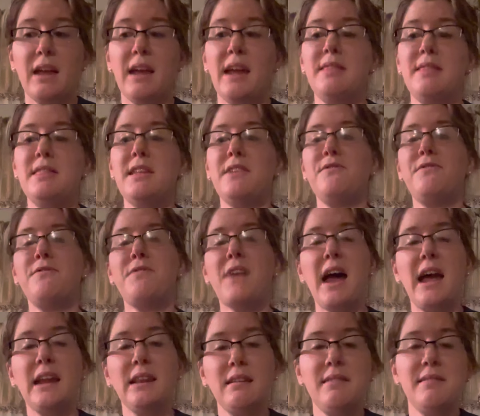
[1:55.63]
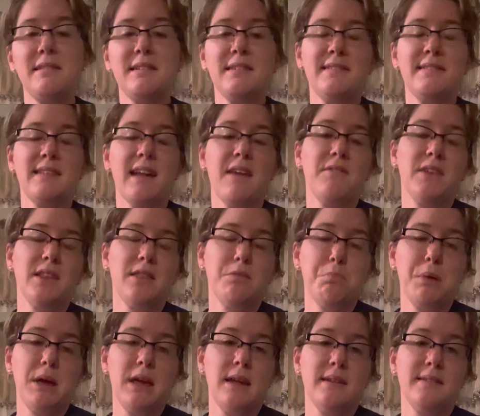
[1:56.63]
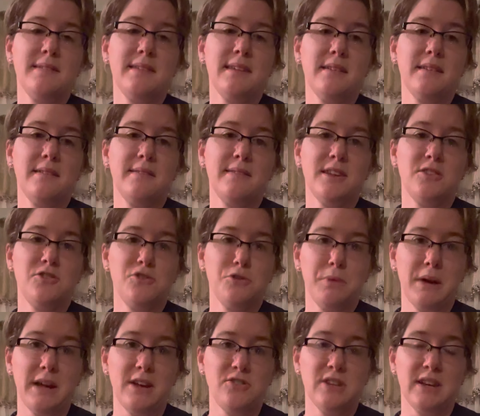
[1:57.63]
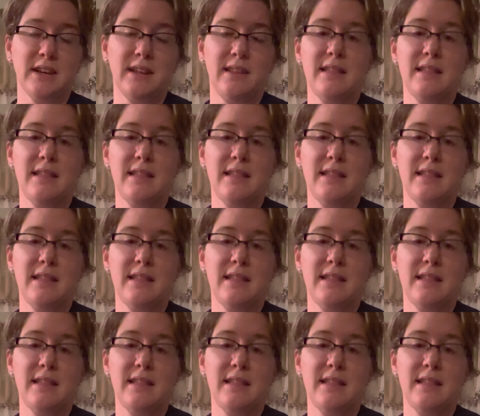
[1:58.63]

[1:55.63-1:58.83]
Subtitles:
And then finally, the seventh piece is situation.